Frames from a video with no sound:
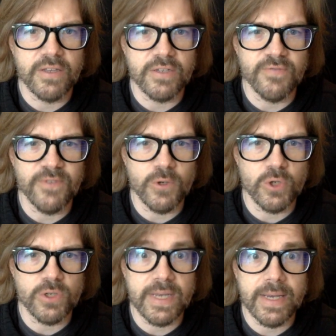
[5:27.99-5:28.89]
is
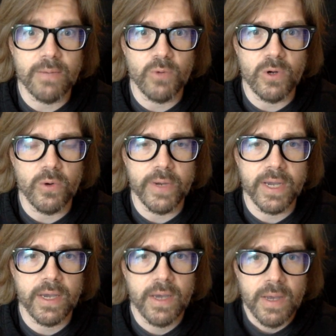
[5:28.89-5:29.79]
Future Sam real
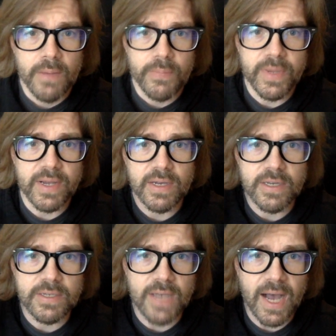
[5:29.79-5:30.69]
quick,
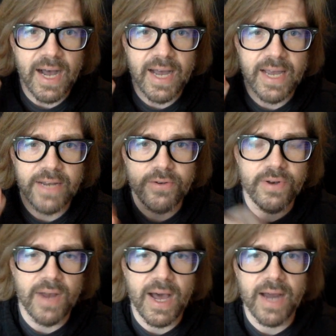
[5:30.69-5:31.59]
because I do
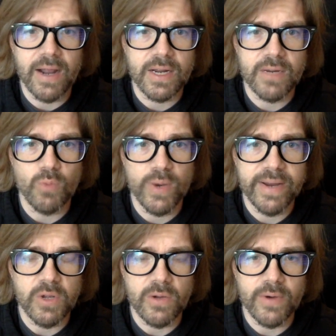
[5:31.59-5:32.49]
not
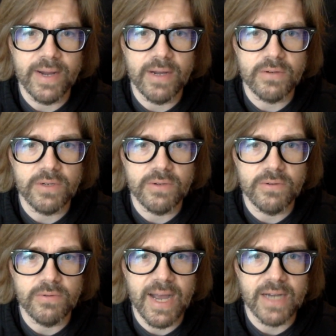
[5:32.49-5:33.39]
ramble around
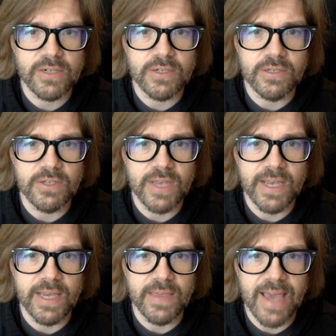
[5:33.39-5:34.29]
to actually
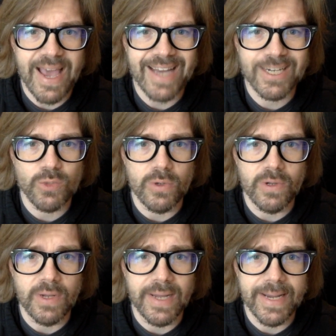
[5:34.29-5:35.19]
saying the
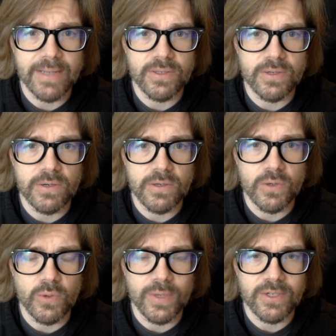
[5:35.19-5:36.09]
actual answer to
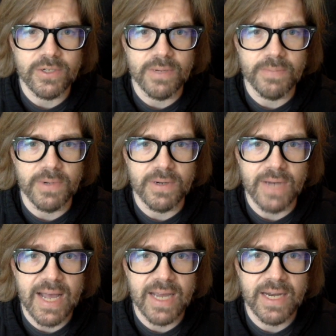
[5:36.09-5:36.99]
question number
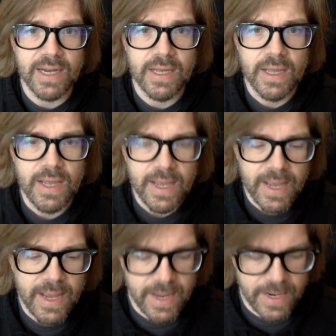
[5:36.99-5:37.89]
9.
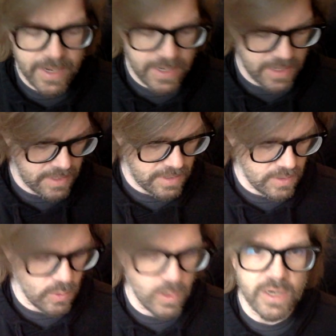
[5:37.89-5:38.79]
And the
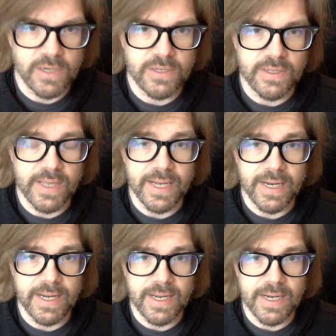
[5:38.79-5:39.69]
words that
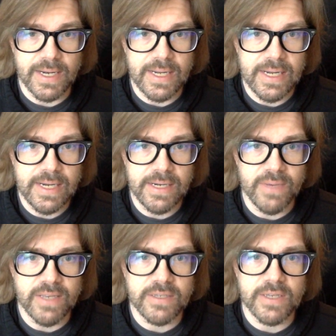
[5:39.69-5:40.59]
need to
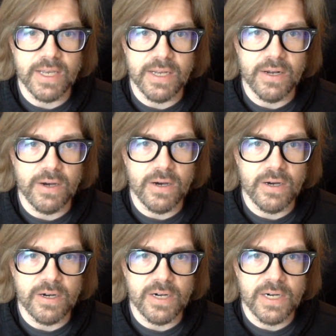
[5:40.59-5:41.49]
be said
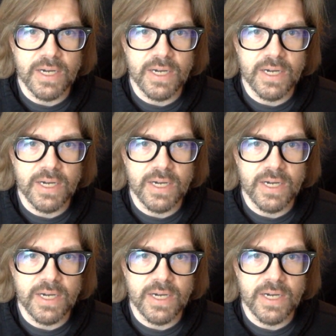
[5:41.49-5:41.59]
are